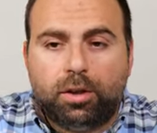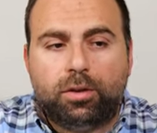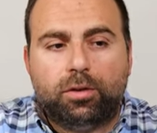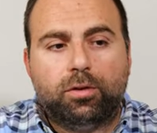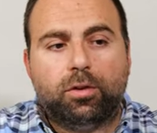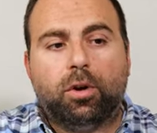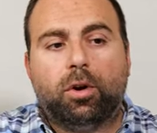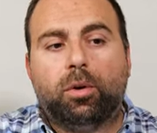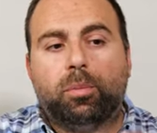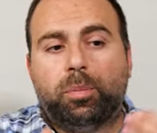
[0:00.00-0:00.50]

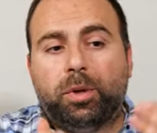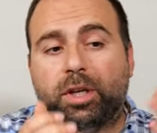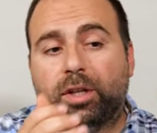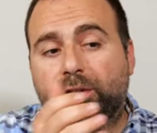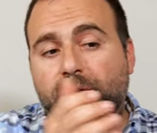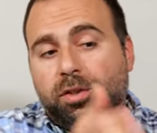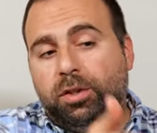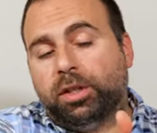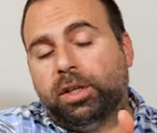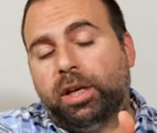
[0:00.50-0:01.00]
So
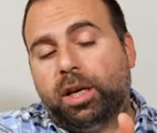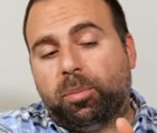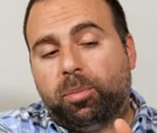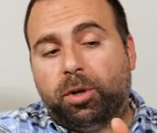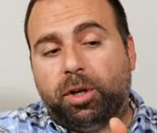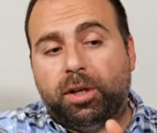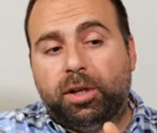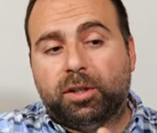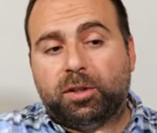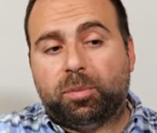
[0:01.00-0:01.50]
because you're going to get
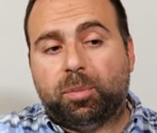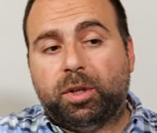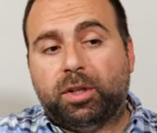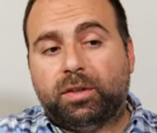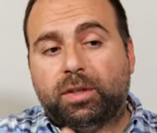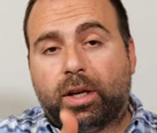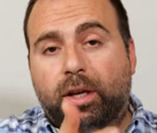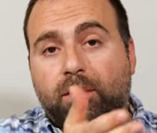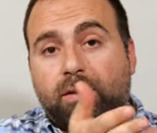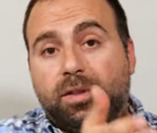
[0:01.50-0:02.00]
pretty good
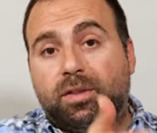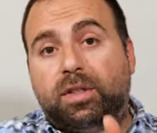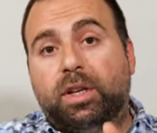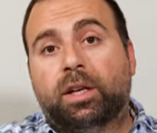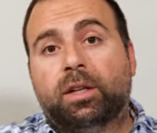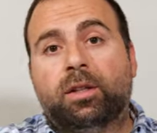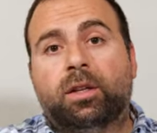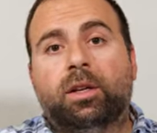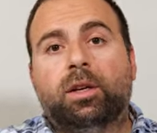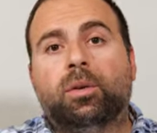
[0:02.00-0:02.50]
speeds out of the
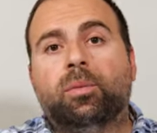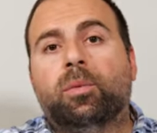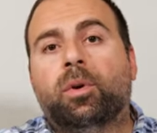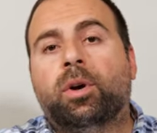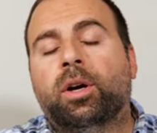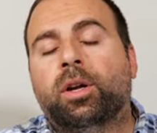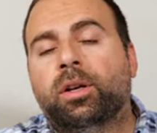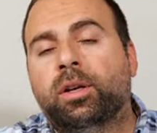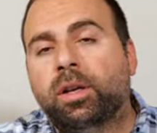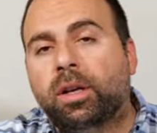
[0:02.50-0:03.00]
secondary
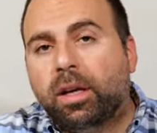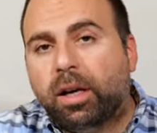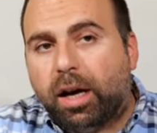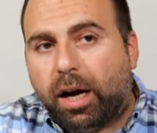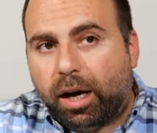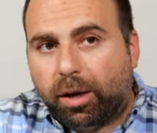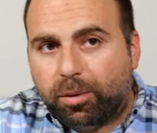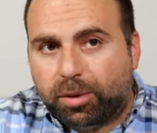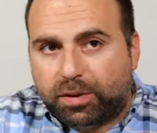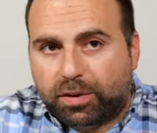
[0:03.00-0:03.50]
one,
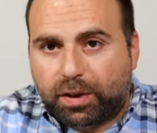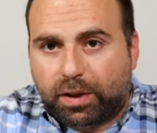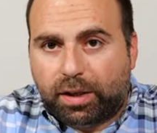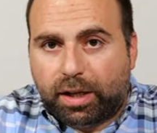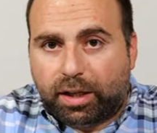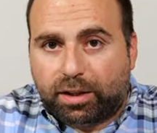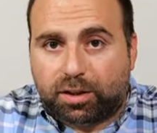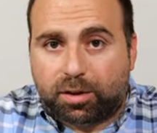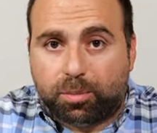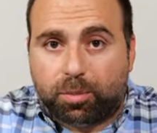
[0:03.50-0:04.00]
I would say
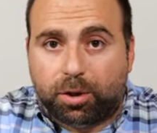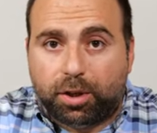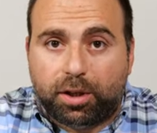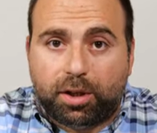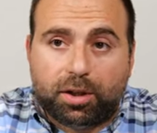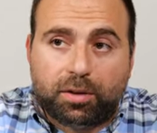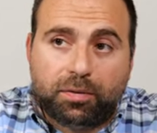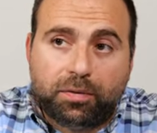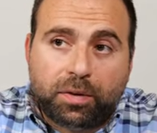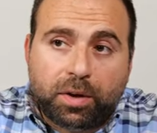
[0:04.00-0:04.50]
that's a pretty
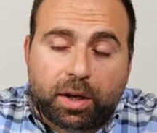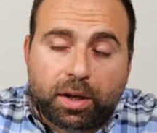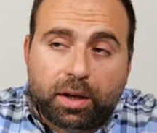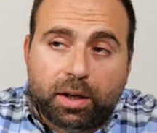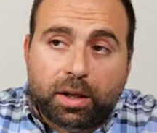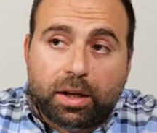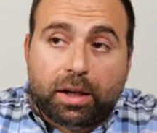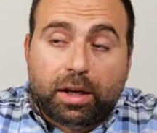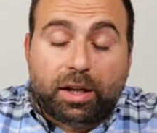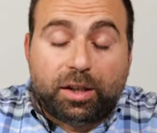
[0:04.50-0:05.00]
good
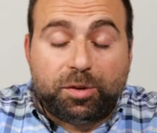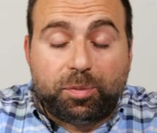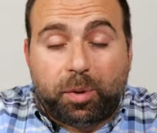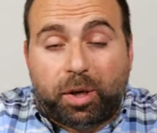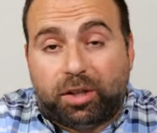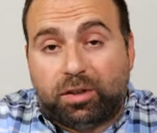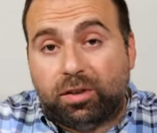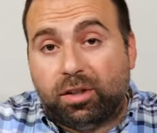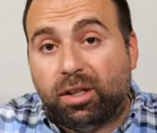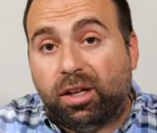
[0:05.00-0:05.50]
fit,
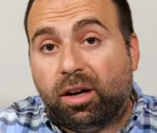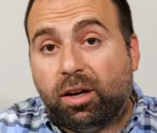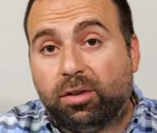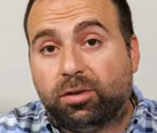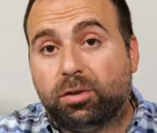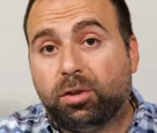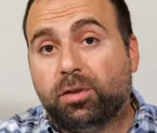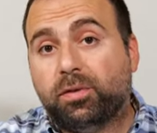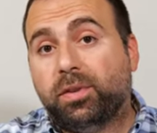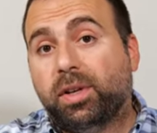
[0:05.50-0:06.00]
especially
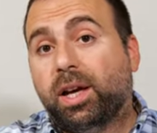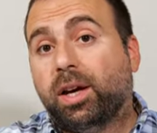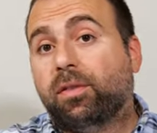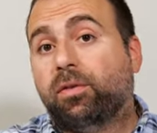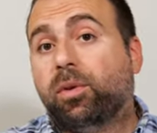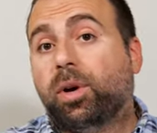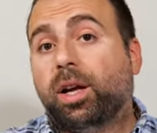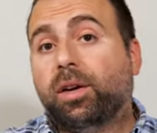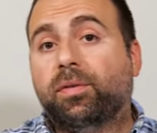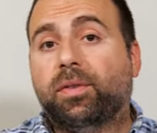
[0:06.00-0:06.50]
also if you have
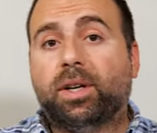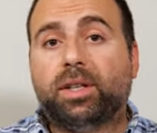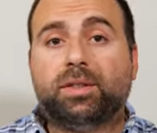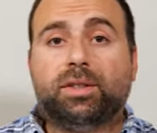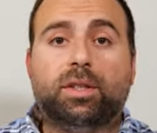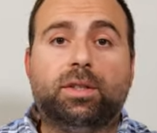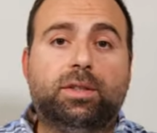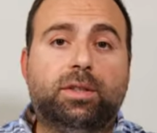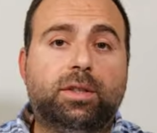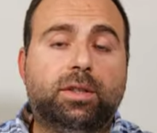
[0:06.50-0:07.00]
Wi-Fi
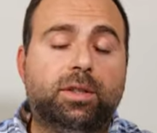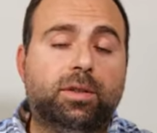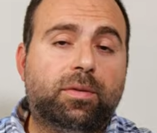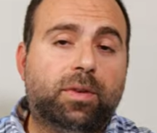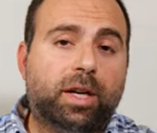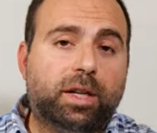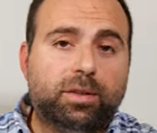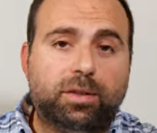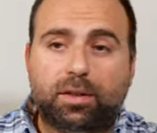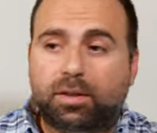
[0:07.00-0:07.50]
6E
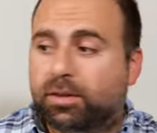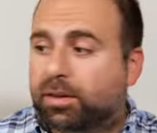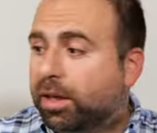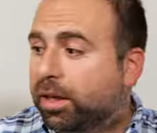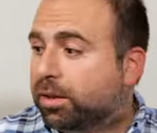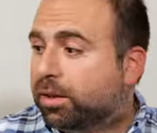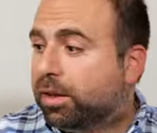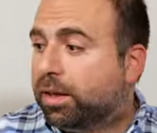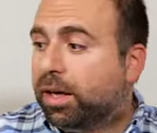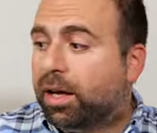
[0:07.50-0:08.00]
devices
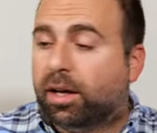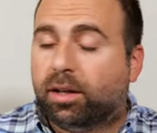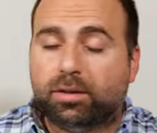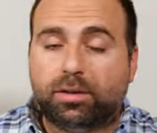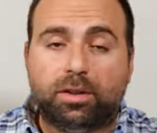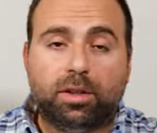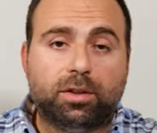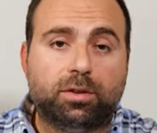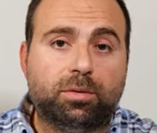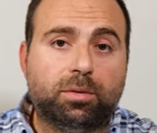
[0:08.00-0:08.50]
like the
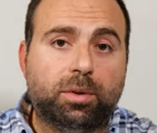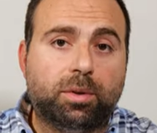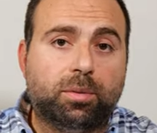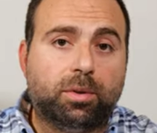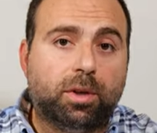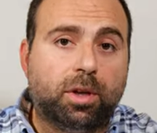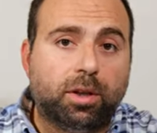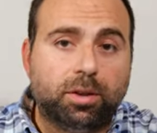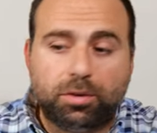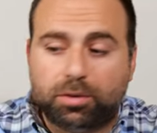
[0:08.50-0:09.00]
Galaxy
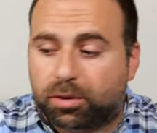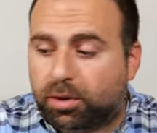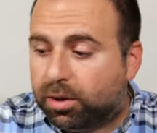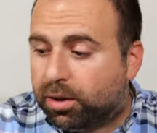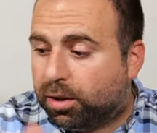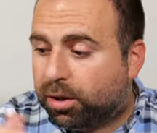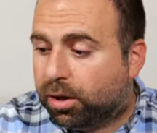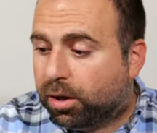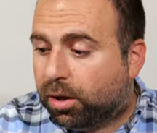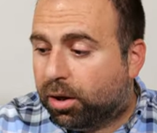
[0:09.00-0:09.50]
S21
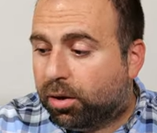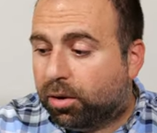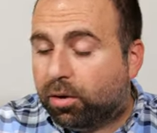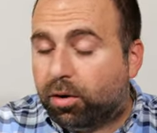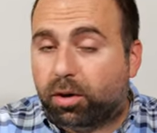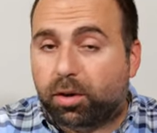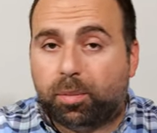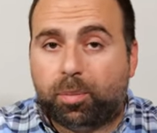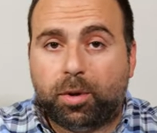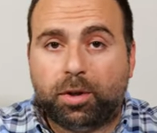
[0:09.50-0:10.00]
Ultra
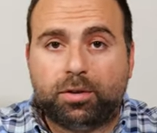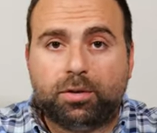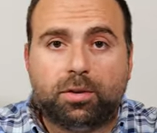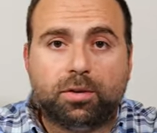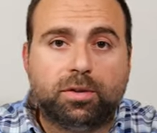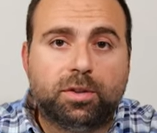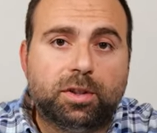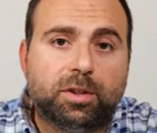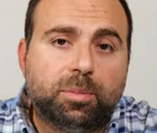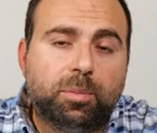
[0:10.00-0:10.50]
or the
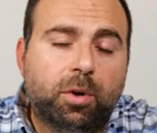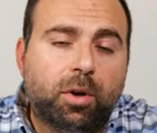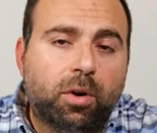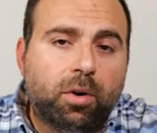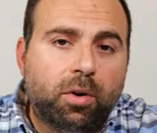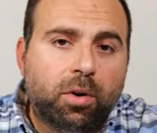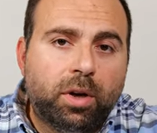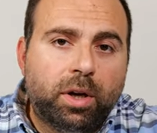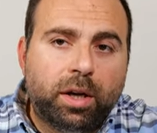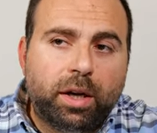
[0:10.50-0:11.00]
Pixel 6
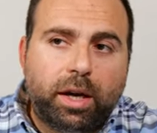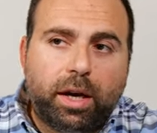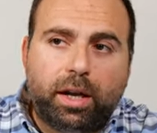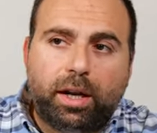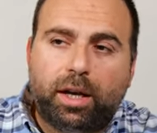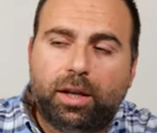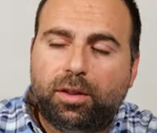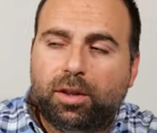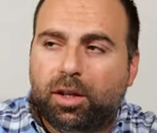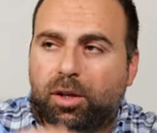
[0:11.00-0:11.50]
Pro,
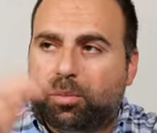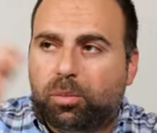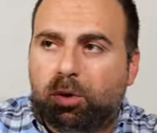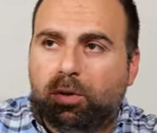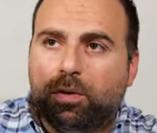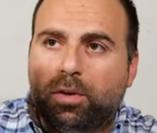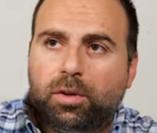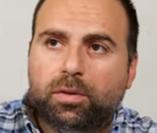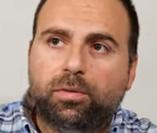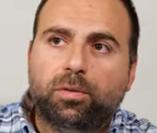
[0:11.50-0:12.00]
and I think
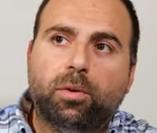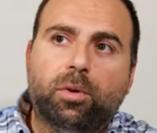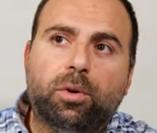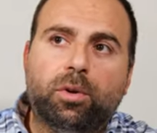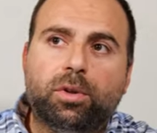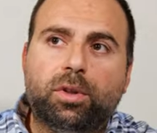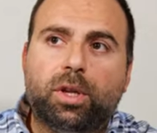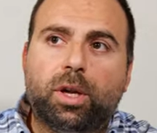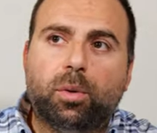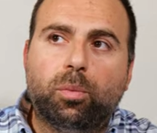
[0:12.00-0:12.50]
moving
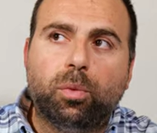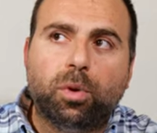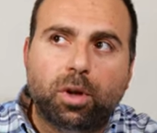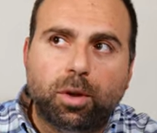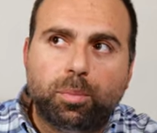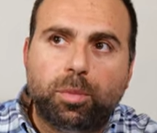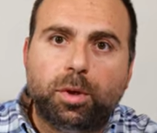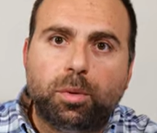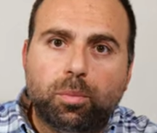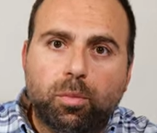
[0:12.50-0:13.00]
forward there
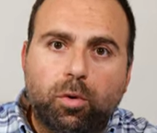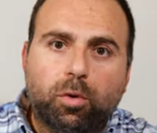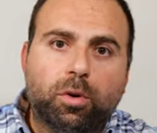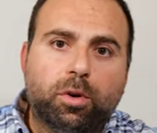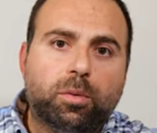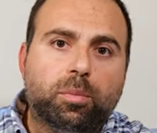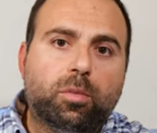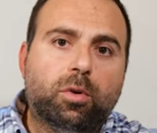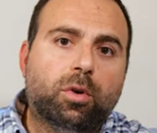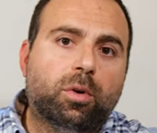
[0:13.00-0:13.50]
will be
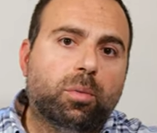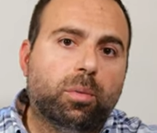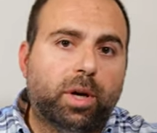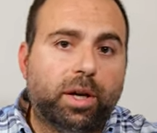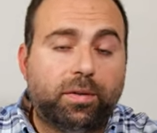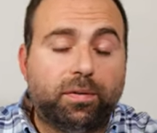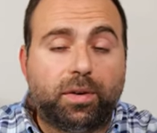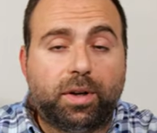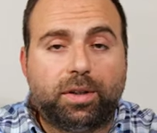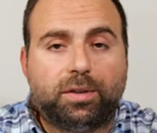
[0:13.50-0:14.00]
more and more
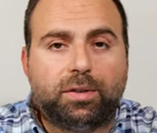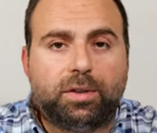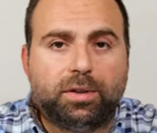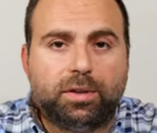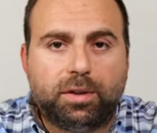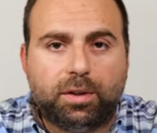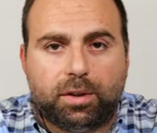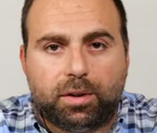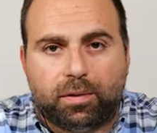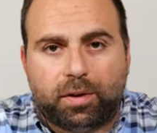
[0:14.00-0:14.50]
Wi-Fi
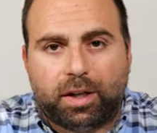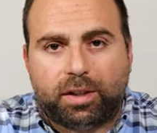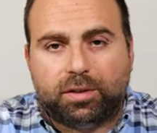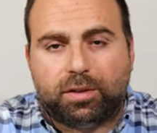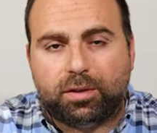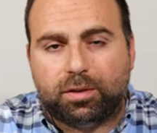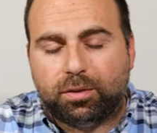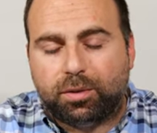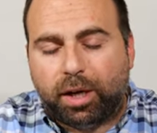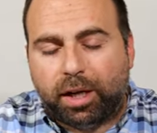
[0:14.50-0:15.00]
6E
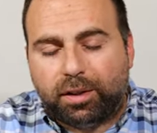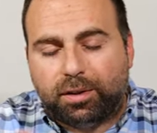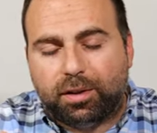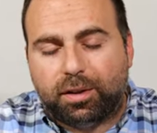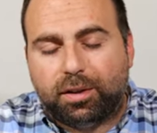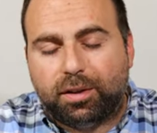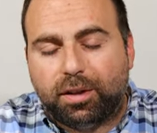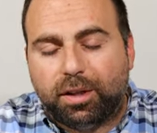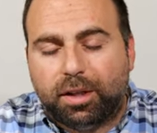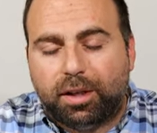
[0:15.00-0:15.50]
devices.
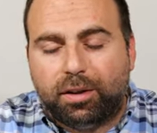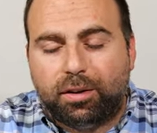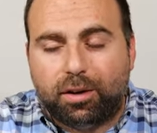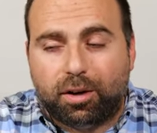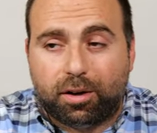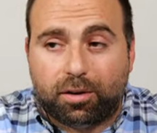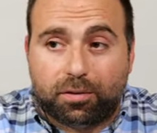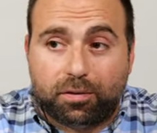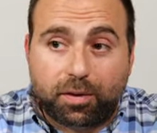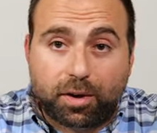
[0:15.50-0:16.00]
Granted,
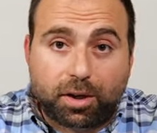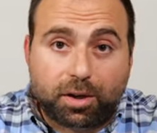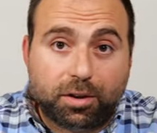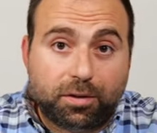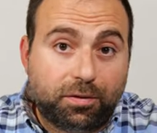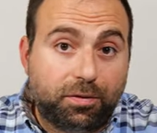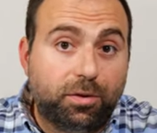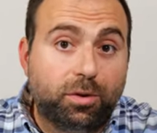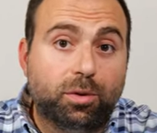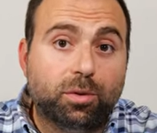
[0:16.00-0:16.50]
there are
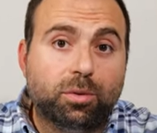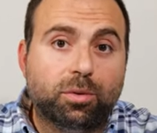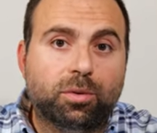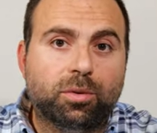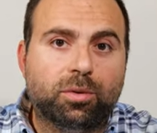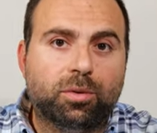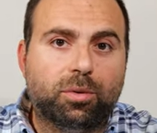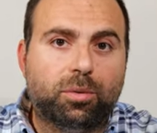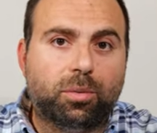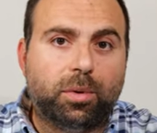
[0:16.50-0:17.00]
very
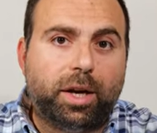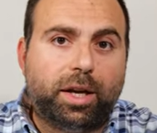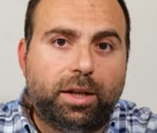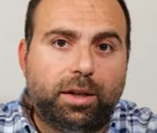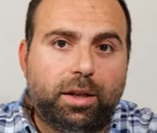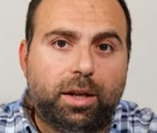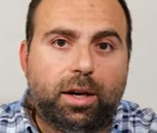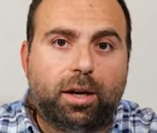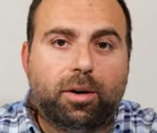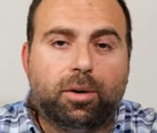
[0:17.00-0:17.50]
few
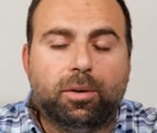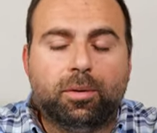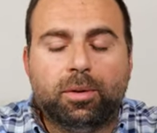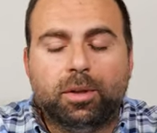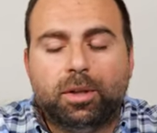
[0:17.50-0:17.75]
right now.